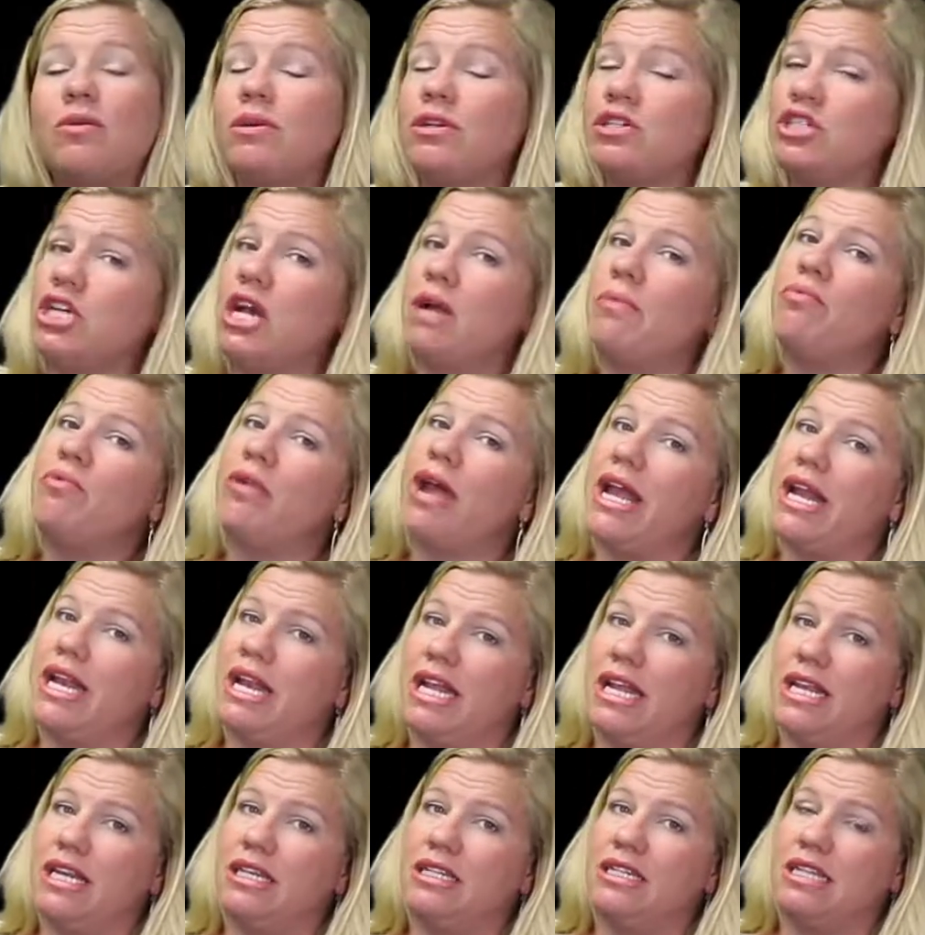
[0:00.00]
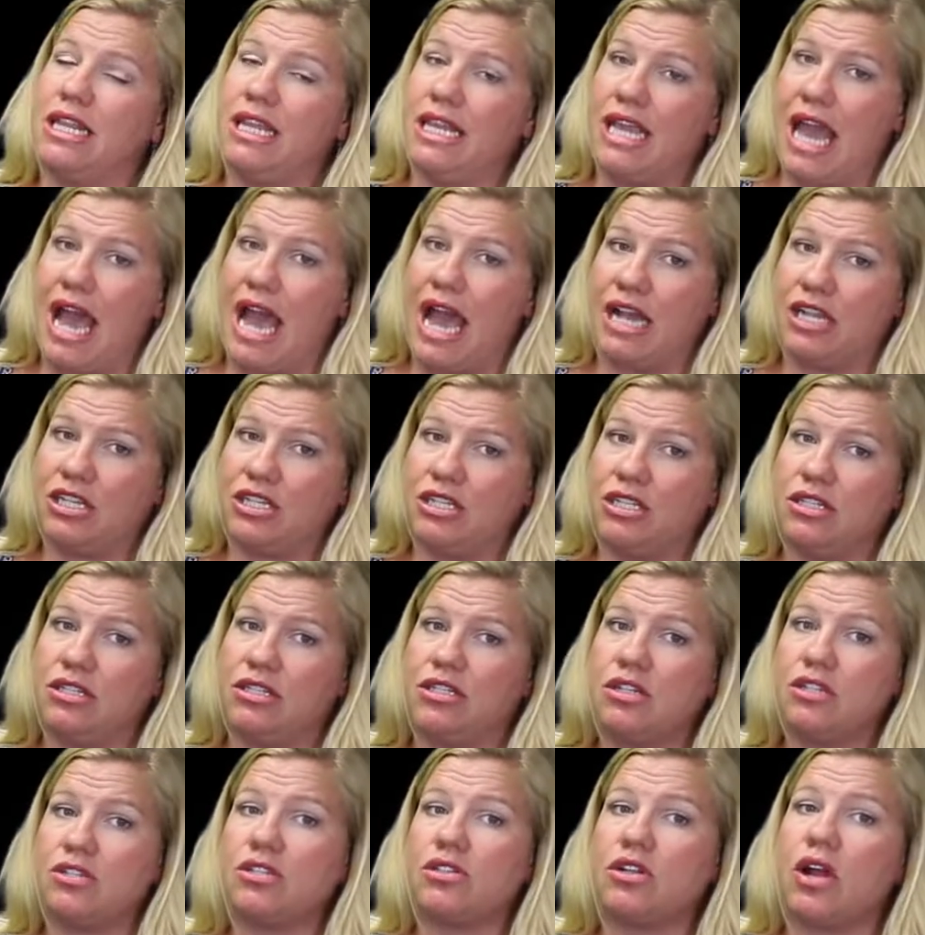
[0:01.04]
we'll jump right into the
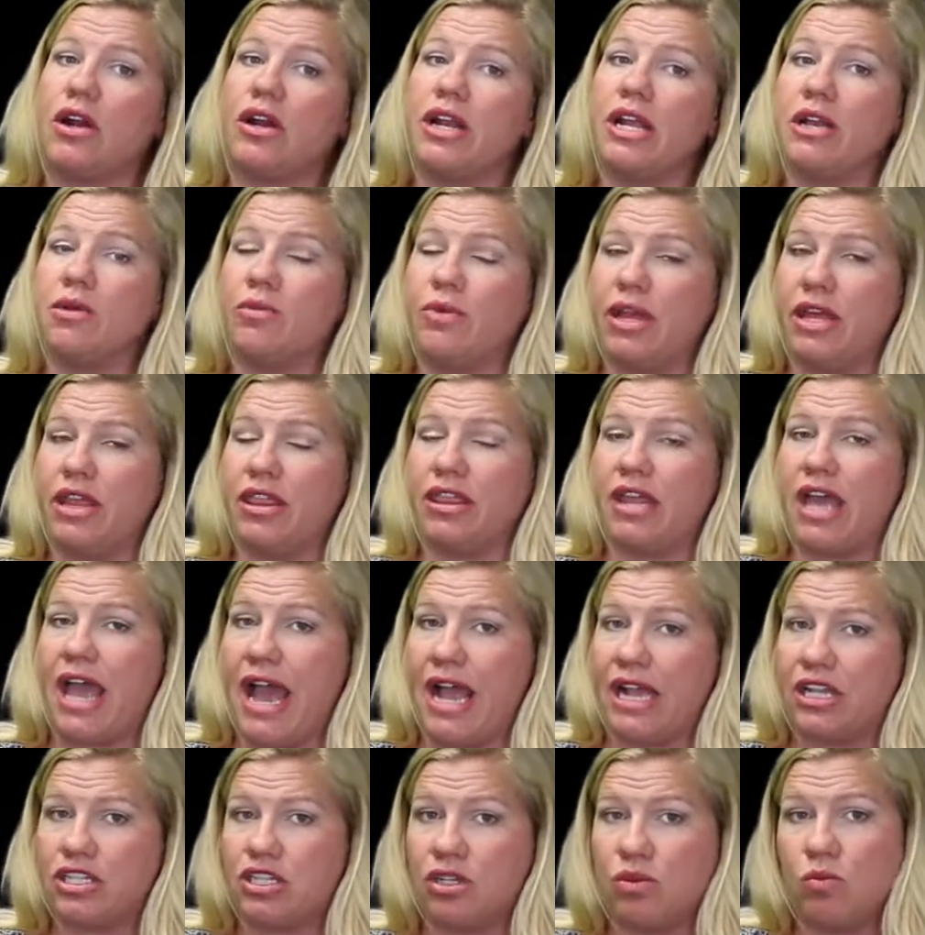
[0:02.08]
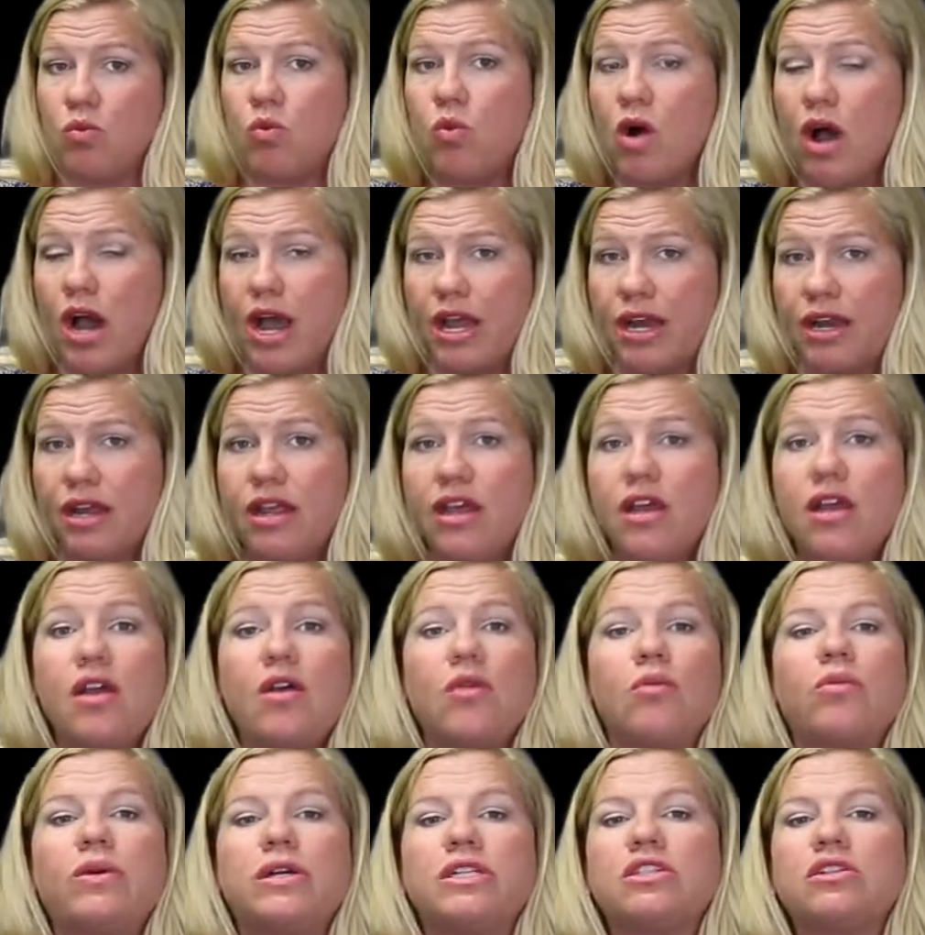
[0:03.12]
actions, starting with Action 1,
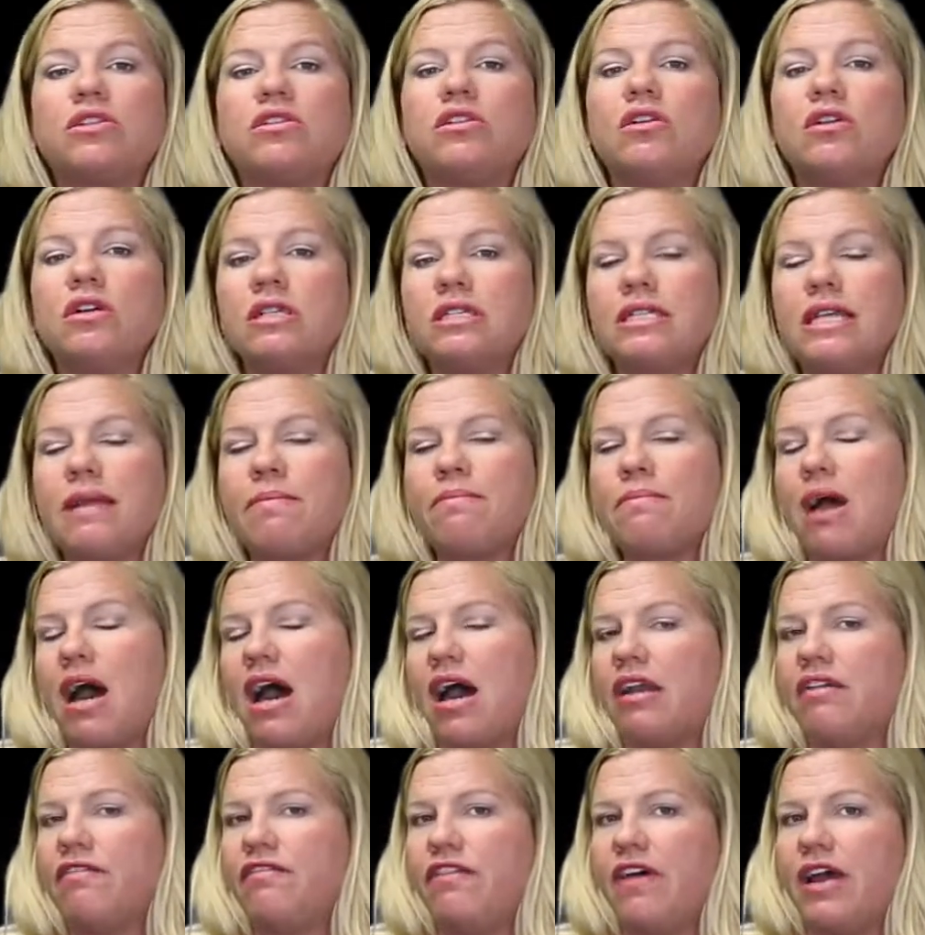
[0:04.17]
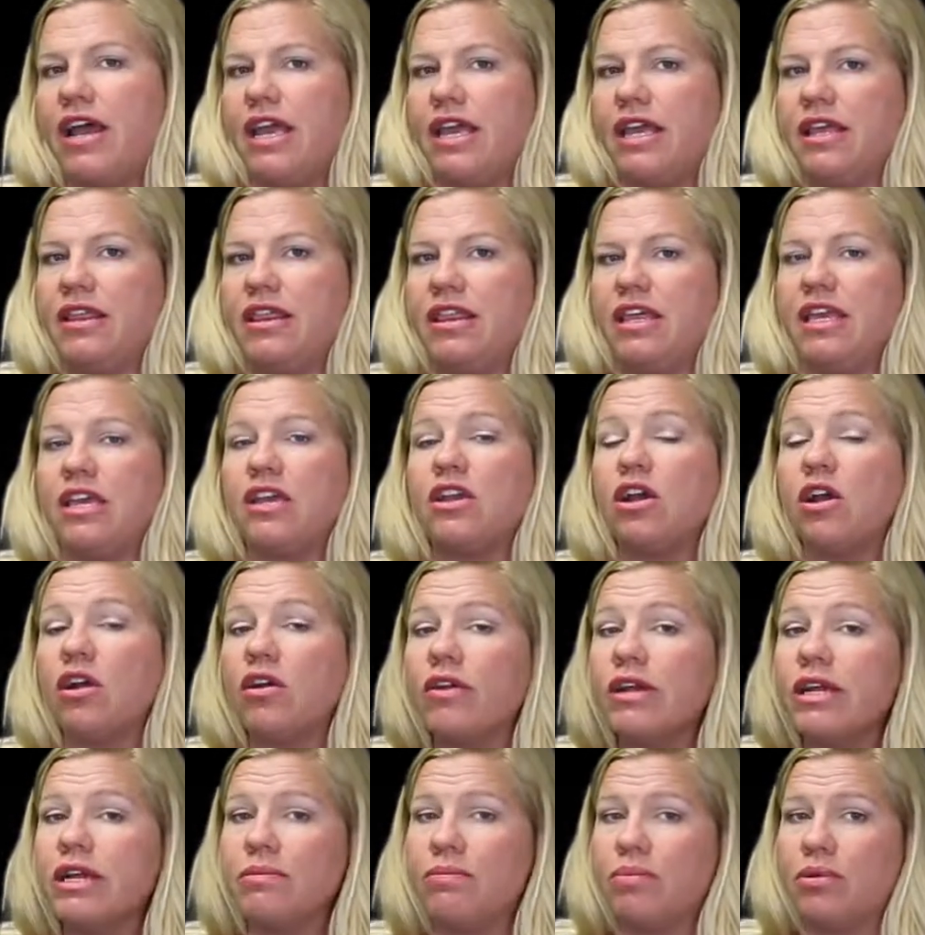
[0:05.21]
which looks at modifying the
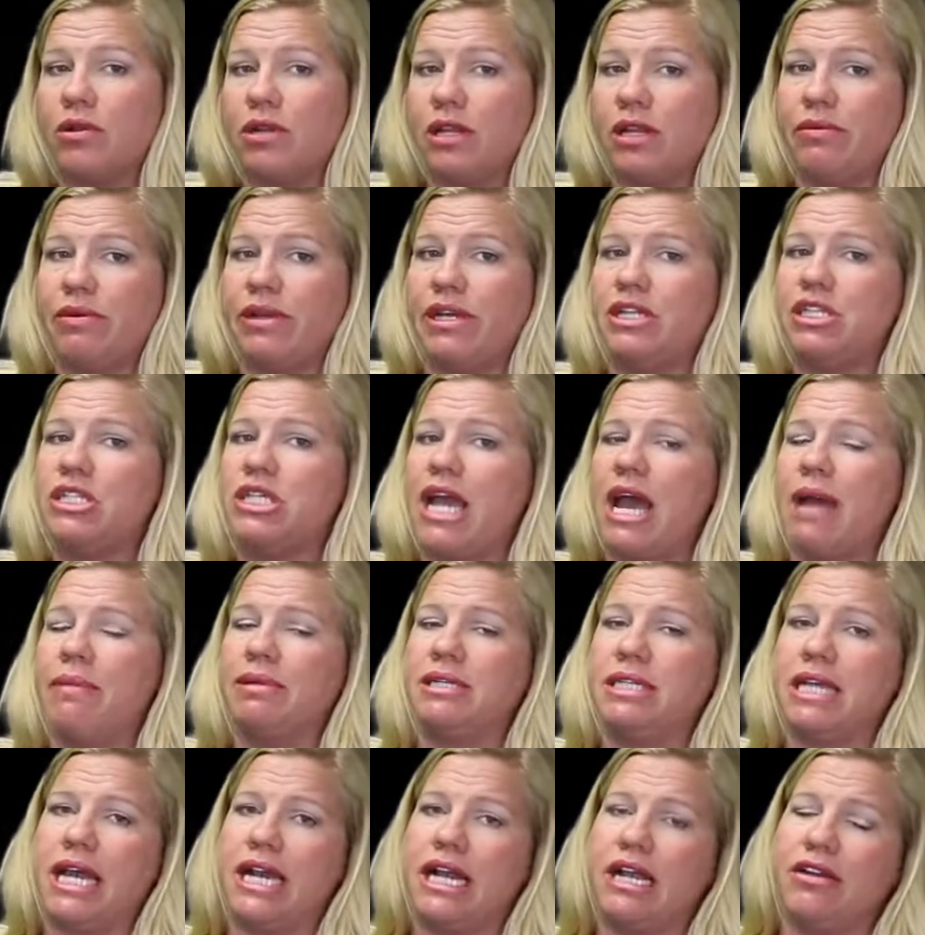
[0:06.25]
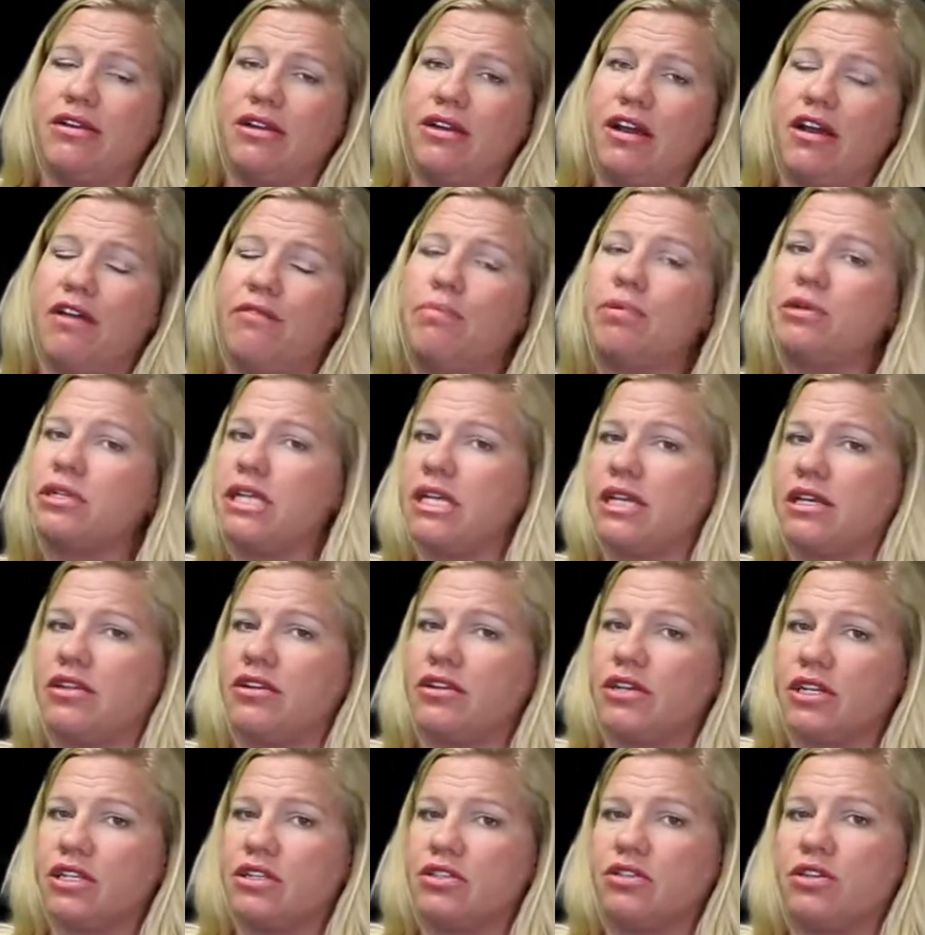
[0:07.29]
current Pulley Ridge habitat area of
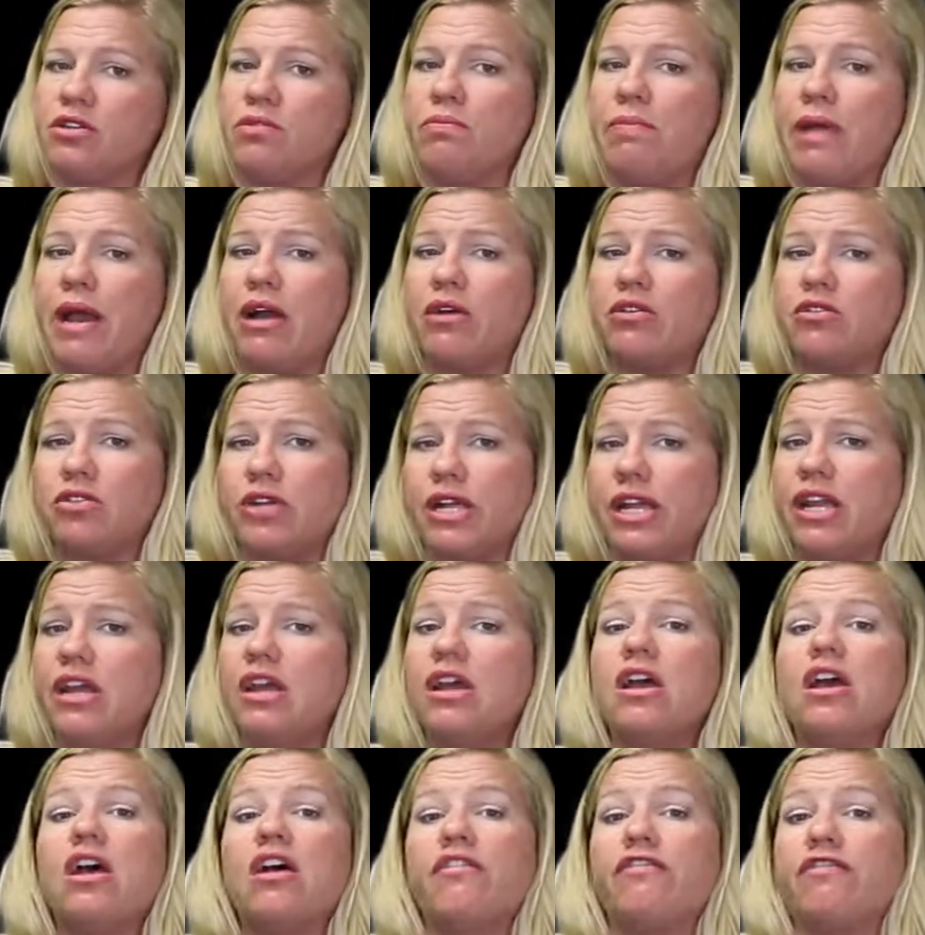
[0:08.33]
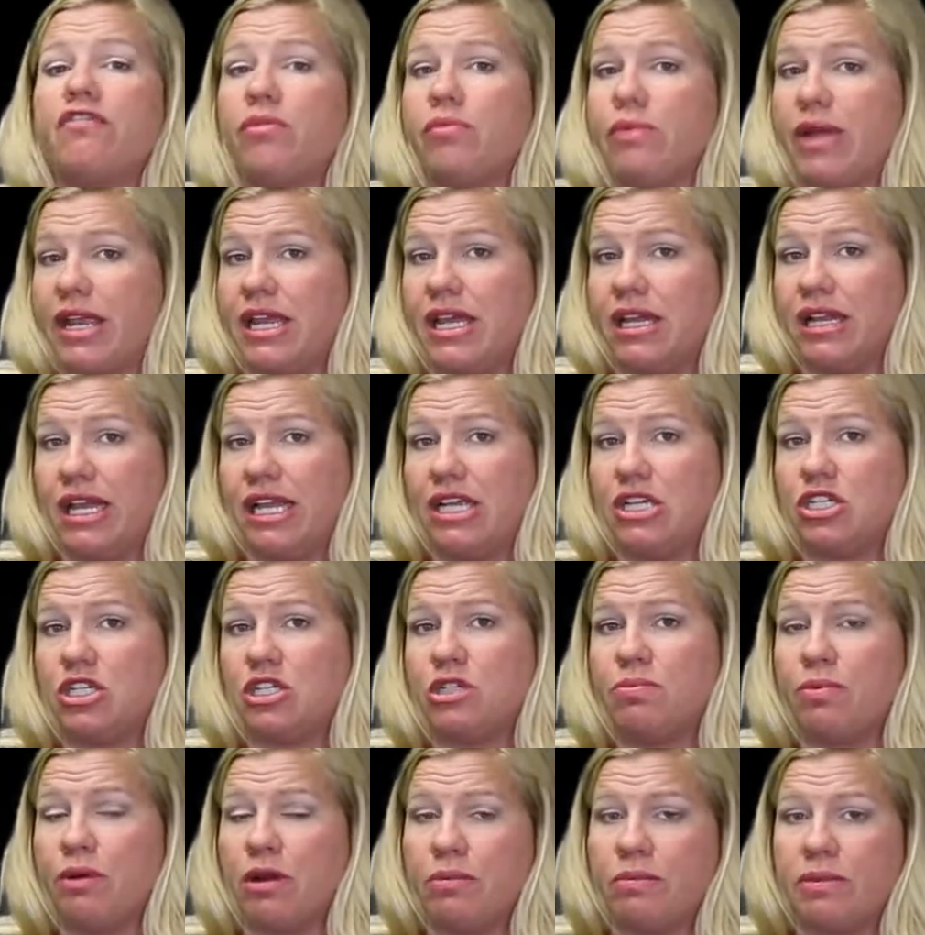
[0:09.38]
particular concern boundary for
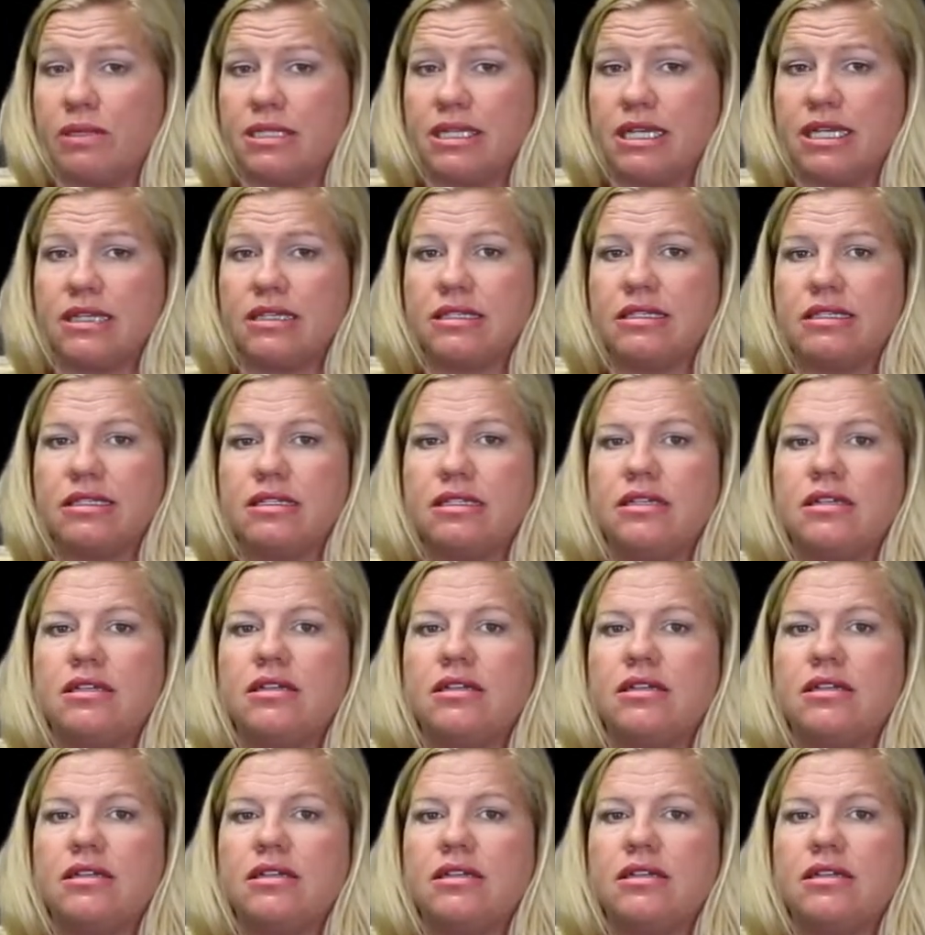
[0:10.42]
regulations purposes.